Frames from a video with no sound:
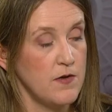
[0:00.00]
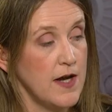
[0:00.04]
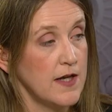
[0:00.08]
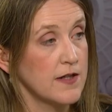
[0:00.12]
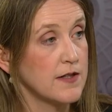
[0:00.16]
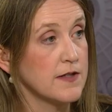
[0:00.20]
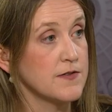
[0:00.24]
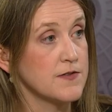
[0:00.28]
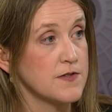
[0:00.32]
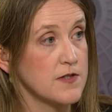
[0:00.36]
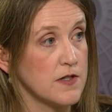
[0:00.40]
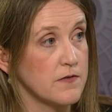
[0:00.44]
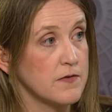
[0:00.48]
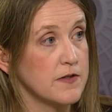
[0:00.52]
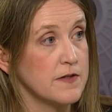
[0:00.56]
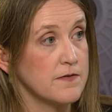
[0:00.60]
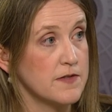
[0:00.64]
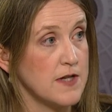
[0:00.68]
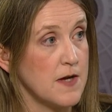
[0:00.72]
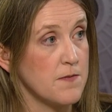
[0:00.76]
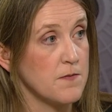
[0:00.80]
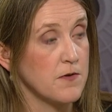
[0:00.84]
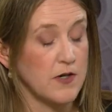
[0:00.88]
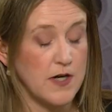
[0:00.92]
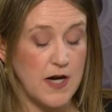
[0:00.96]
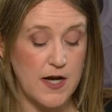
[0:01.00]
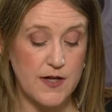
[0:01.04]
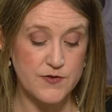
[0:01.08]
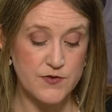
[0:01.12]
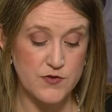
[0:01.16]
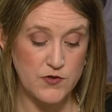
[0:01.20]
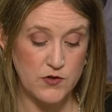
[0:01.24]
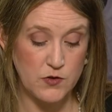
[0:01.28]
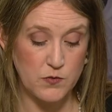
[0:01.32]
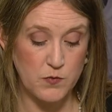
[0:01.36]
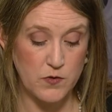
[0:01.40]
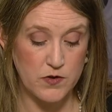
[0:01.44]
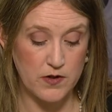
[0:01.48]
had conservative Democrats
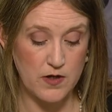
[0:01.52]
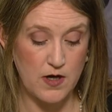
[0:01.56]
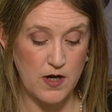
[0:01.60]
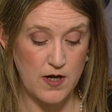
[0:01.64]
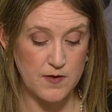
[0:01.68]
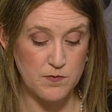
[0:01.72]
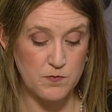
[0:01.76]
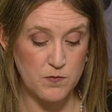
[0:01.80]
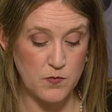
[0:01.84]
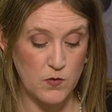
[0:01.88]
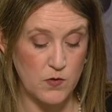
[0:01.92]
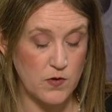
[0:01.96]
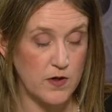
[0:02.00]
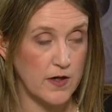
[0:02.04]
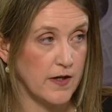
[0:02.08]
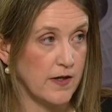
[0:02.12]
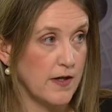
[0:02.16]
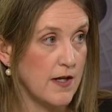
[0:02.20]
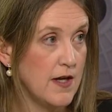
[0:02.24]
who were on board.